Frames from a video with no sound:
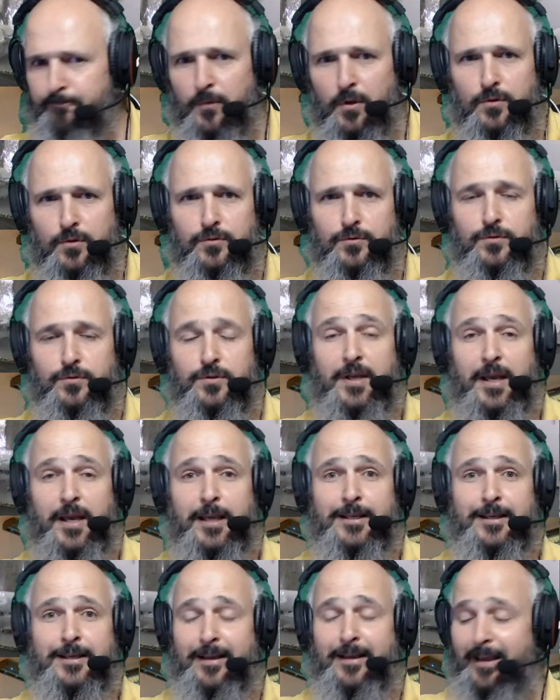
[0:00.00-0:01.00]
today,
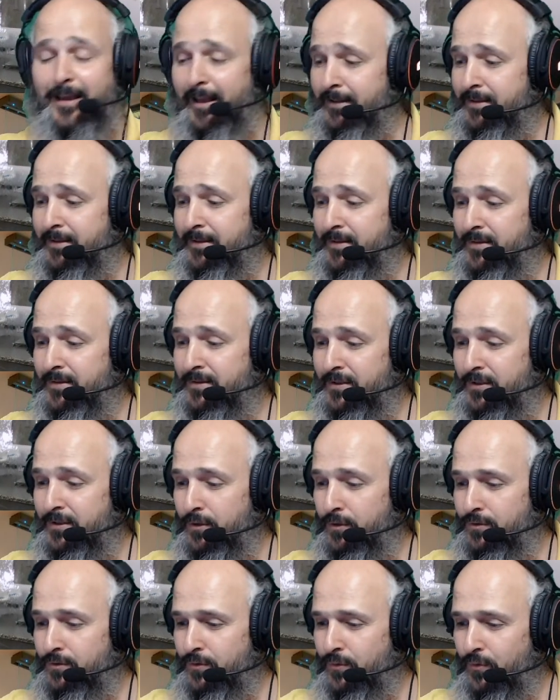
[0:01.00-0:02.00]
and see you
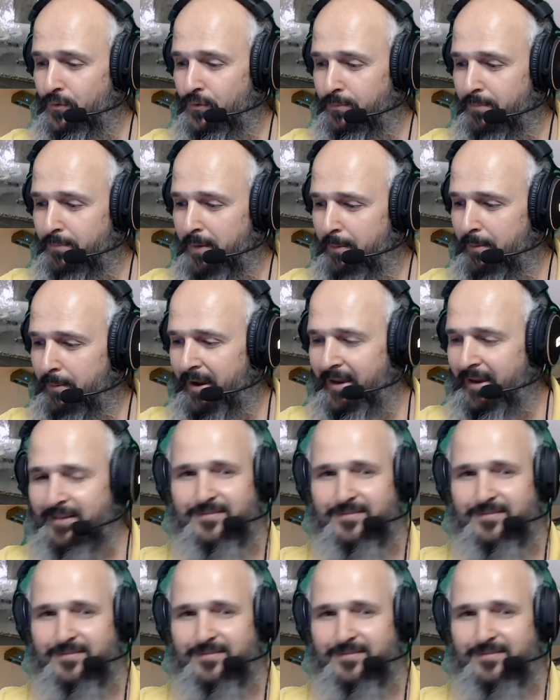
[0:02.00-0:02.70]
soon. Bye bye.